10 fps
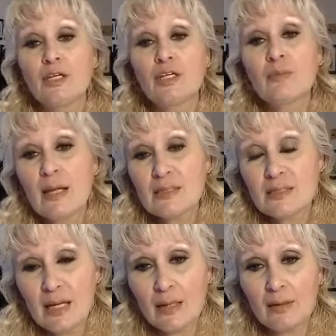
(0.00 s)
Your
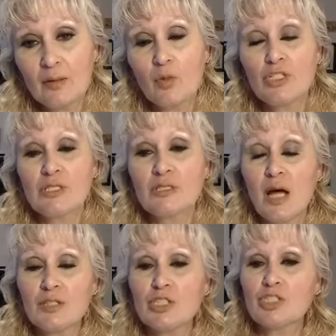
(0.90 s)
mindset, which is
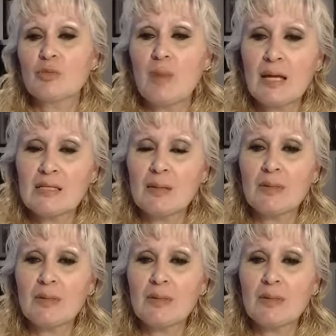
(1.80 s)
not just your mindset,